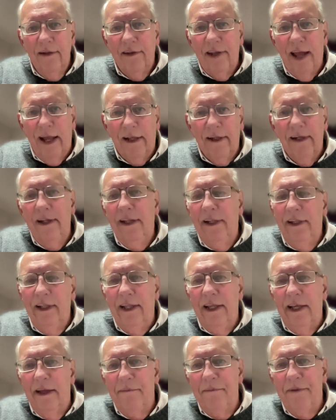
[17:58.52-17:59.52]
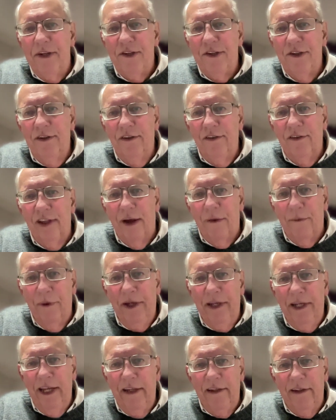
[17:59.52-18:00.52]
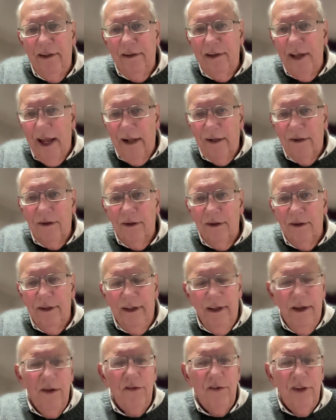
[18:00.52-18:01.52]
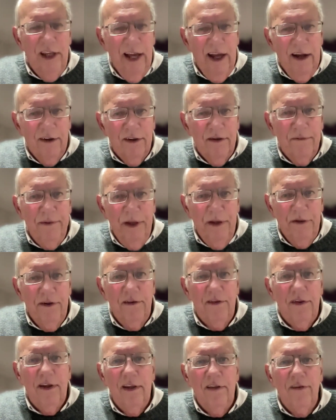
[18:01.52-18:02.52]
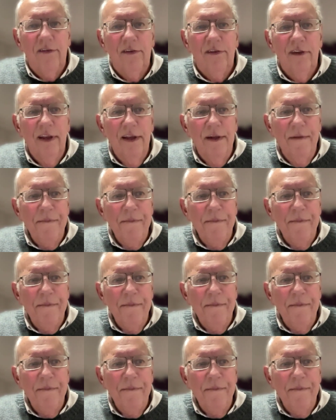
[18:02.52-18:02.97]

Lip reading: tackling the emissions that we need to tackle, using our communities,